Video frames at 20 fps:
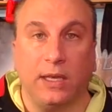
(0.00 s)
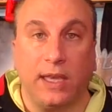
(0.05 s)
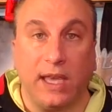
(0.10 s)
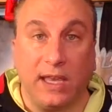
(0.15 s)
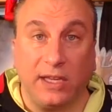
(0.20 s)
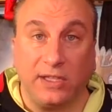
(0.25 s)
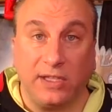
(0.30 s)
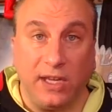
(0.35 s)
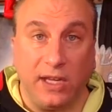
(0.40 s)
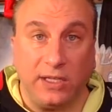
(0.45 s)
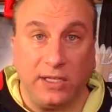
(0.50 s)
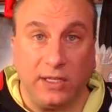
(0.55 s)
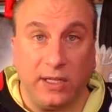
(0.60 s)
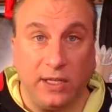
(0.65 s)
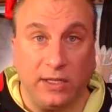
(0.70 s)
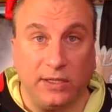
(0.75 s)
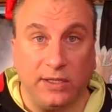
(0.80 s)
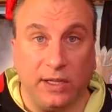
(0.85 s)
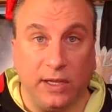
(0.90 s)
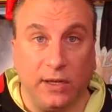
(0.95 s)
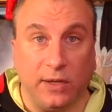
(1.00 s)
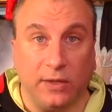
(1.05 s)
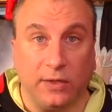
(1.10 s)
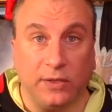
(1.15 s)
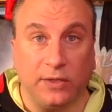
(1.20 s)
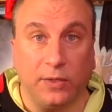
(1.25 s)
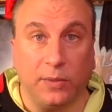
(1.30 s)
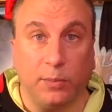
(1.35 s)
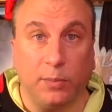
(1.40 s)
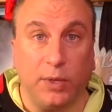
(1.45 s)
gas station that
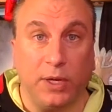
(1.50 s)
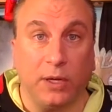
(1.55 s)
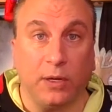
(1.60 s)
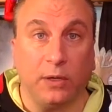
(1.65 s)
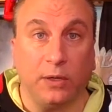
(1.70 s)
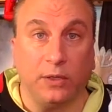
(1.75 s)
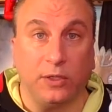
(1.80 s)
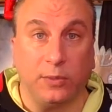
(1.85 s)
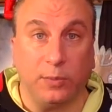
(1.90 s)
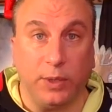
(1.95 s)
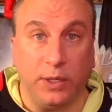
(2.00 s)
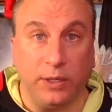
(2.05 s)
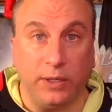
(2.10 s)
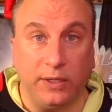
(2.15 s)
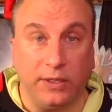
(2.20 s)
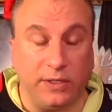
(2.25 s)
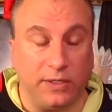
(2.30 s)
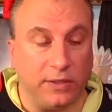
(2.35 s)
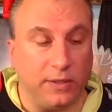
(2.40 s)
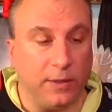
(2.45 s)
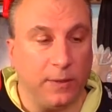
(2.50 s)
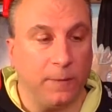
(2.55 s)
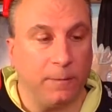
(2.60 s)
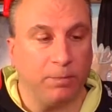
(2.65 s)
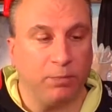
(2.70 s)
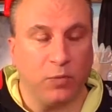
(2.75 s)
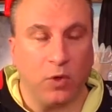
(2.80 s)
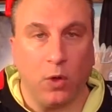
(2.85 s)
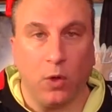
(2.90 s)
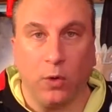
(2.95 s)
sells beer and spirits
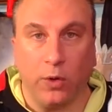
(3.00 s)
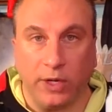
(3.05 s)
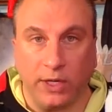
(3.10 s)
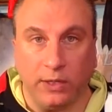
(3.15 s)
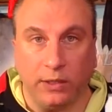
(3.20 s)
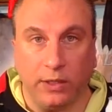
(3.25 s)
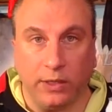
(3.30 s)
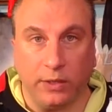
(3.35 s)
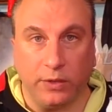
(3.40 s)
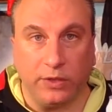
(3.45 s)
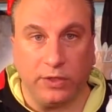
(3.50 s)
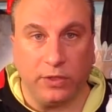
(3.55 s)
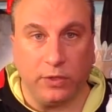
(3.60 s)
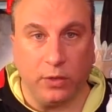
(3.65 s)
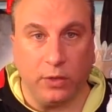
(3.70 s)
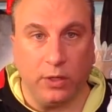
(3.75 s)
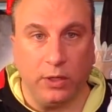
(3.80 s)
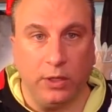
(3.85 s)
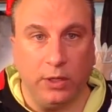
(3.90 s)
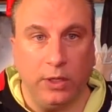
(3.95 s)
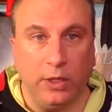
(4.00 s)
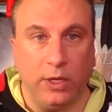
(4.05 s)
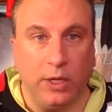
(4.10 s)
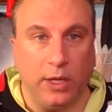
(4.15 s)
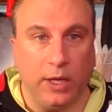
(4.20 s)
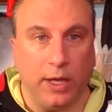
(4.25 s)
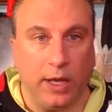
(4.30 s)
or any liquor store.